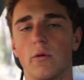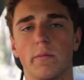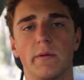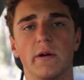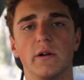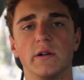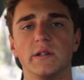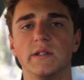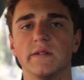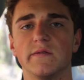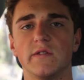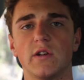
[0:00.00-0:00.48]

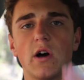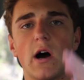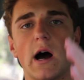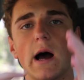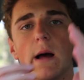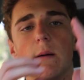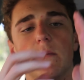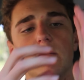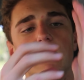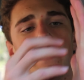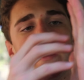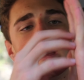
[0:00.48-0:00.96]
periods of
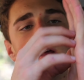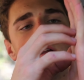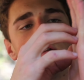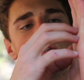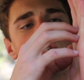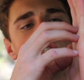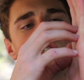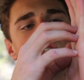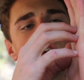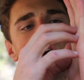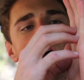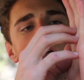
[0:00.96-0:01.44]
time, it
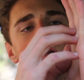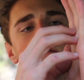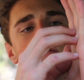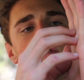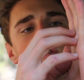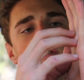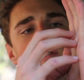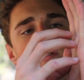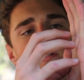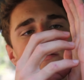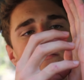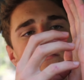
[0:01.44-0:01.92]
just kind of
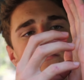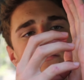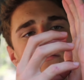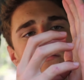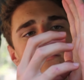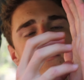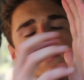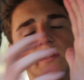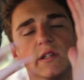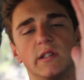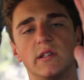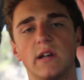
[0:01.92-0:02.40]
just
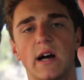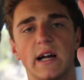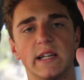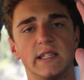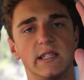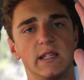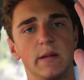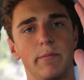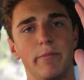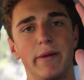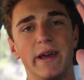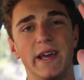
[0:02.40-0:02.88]

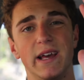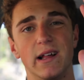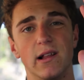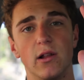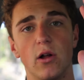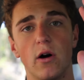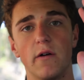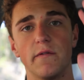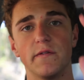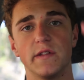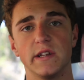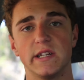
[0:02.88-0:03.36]
decides to peel
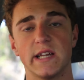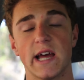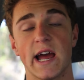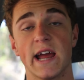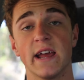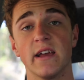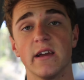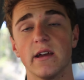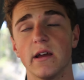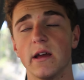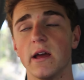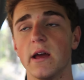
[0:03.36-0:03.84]
off the
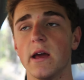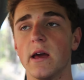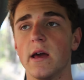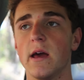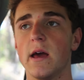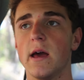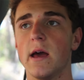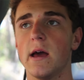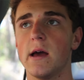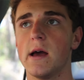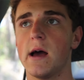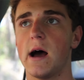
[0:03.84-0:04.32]
tank.
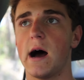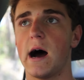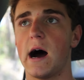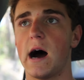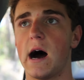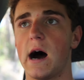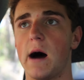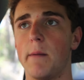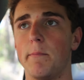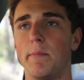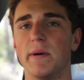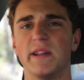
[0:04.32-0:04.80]

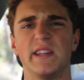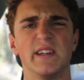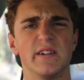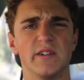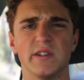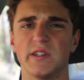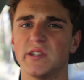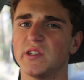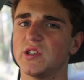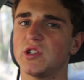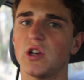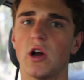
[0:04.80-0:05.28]
But
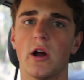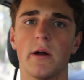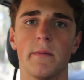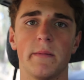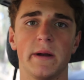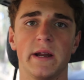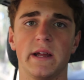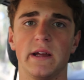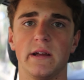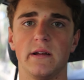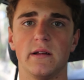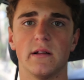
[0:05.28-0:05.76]
there's so
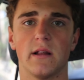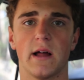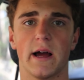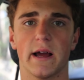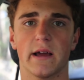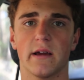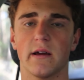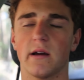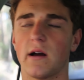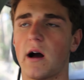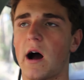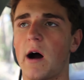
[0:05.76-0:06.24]
many,
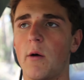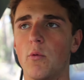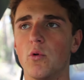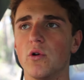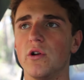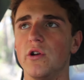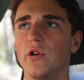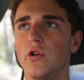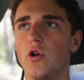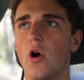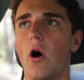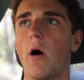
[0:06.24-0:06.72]
like, I
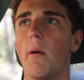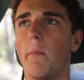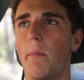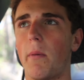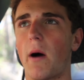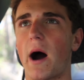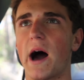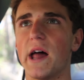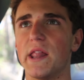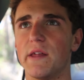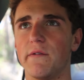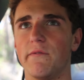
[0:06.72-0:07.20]
wouldn't not
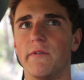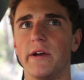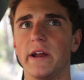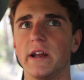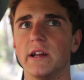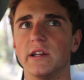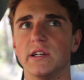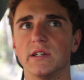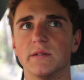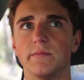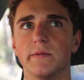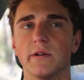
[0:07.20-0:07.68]
buy the
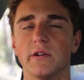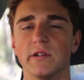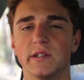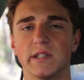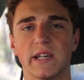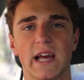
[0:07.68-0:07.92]
feeder just because the